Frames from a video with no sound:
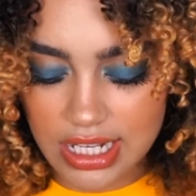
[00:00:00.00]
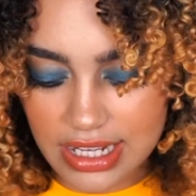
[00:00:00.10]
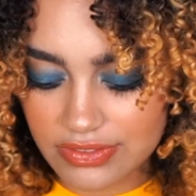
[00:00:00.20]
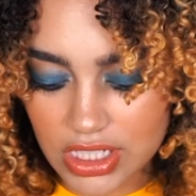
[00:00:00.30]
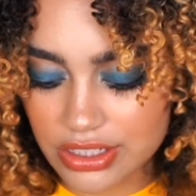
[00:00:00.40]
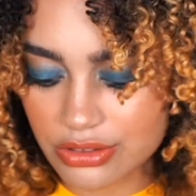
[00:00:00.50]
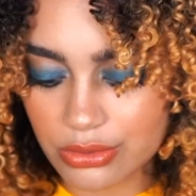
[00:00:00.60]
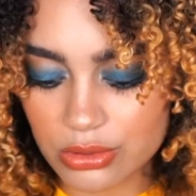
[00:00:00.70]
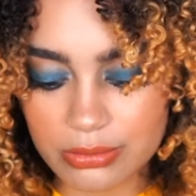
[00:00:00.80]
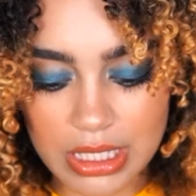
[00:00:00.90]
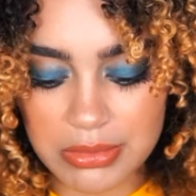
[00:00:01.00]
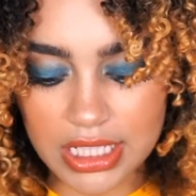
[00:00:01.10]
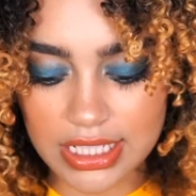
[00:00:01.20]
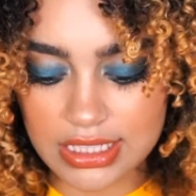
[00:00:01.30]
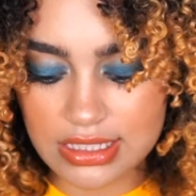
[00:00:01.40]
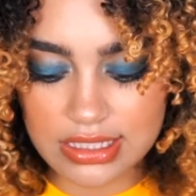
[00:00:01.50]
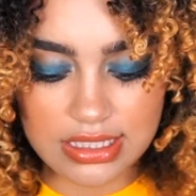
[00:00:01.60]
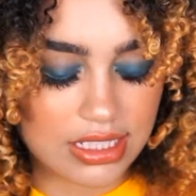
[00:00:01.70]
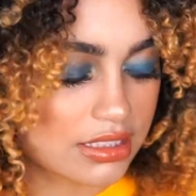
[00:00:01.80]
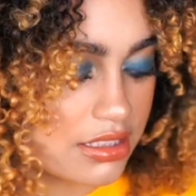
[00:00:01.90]
I've gone through maybe like
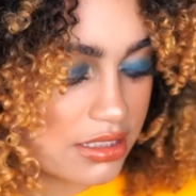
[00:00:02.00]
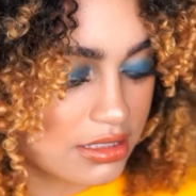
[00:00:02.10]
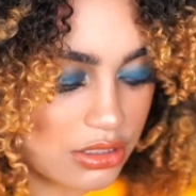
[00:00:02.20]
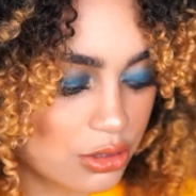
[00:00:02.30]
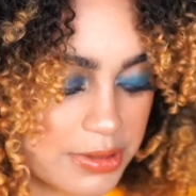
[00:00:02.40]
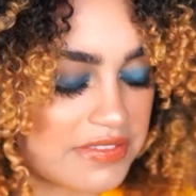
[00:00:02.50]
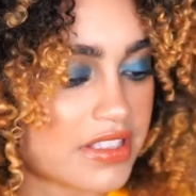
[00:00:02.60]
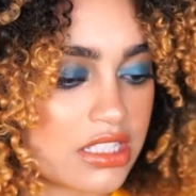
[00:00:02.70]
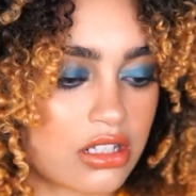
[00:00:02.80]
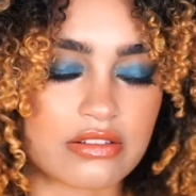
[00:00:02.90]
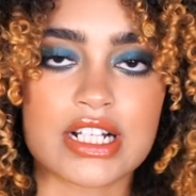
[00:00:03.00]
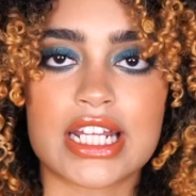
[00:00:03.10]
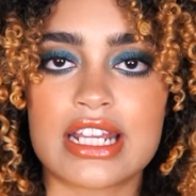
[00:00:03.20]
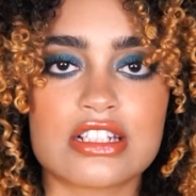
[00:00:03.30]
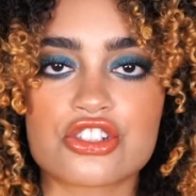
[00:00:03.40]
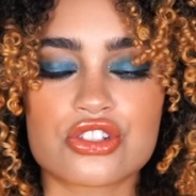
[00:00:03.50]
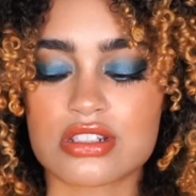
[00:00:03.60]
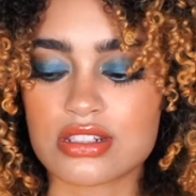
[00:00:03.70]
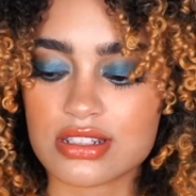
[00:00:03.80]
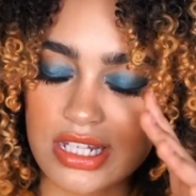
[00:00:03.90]
6 tubes of this already. It's
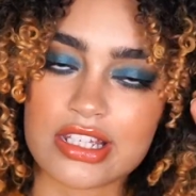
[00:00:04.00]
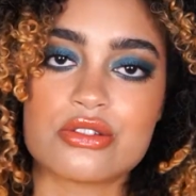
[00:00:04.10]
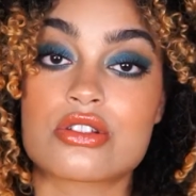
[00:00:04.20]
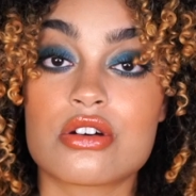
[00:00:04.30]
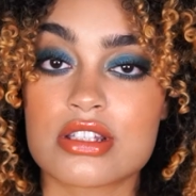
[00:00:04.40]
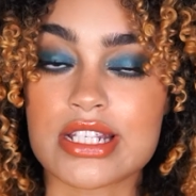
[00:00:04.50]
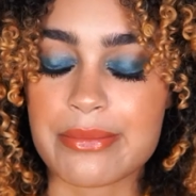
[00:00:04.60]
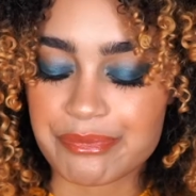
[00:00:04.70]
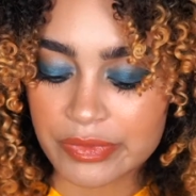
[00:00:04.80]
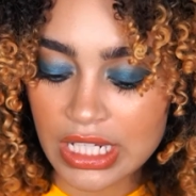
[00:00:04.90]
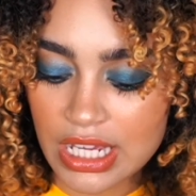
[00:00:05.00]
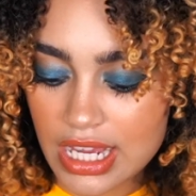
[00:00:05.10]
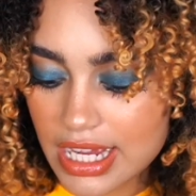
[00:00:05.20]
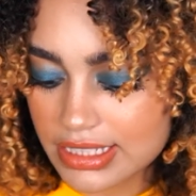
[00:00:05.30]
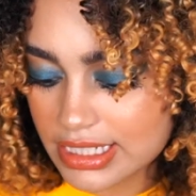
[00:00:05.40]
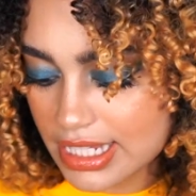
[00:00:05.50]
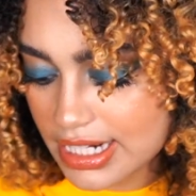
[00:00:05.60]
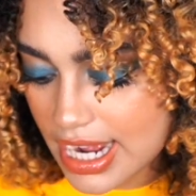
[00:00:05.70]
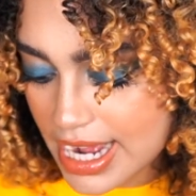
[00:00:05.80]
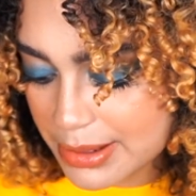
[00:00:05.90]
just, I use it all the time. And then
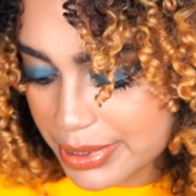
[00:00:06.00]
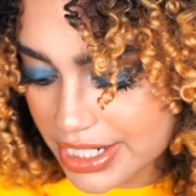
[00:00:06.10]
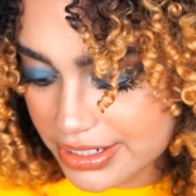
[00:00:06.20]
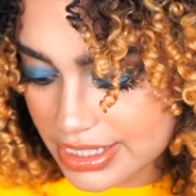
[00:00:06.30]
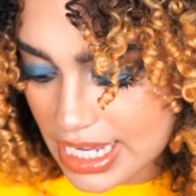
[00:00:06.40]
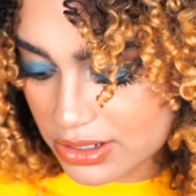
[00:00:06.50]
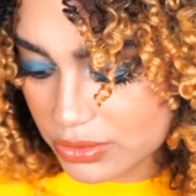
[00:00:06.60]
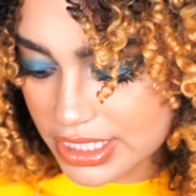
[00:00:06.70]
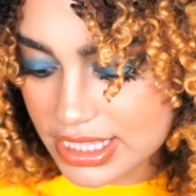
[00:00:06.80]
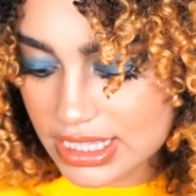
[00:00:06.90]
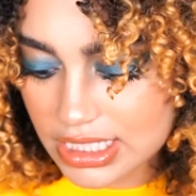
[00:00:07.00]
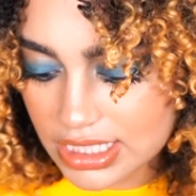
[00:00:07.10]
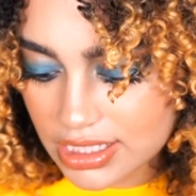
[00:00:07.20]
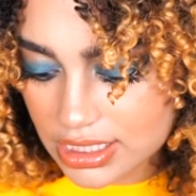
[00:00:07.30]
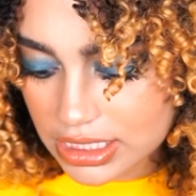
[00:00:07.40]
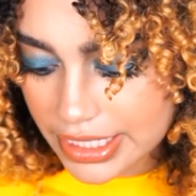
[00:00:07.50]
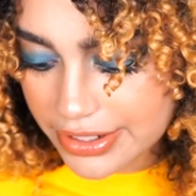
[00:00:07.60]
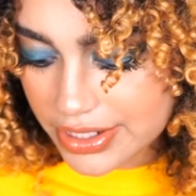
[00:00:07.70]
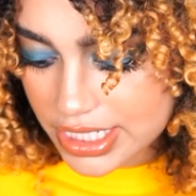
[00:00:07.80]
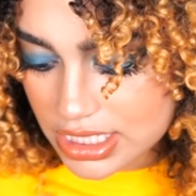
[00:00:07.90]
I paired that with the
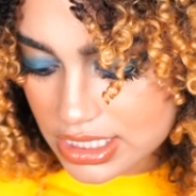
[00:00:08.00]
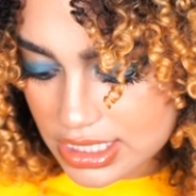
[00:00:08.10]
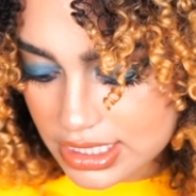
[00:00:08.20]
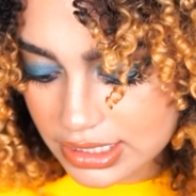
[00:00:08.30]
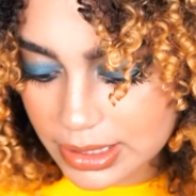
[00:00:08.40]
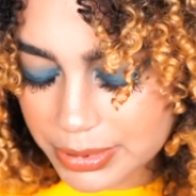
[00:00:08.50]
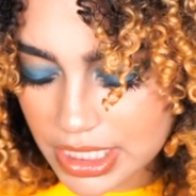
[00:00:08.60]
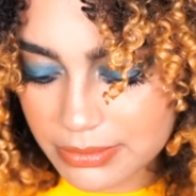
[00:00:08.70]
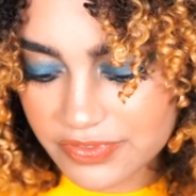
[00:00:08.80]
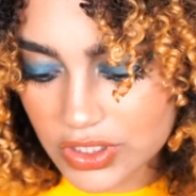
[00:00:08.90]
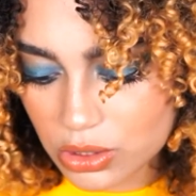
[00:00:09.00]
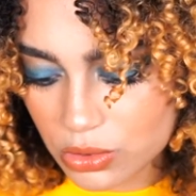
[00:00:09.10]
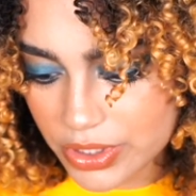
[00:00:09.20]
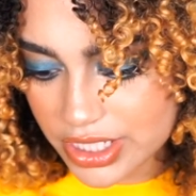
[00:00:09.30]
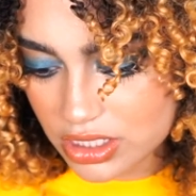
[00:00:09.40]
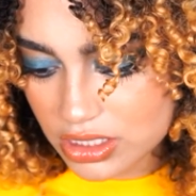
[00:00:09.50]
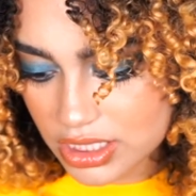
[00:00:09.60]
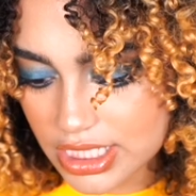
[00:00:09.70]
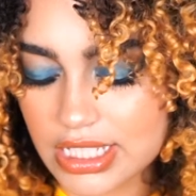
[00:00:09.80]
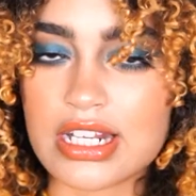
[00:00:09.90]
Clarins Lip Comfort Oil
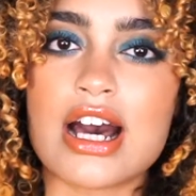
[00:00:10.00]
in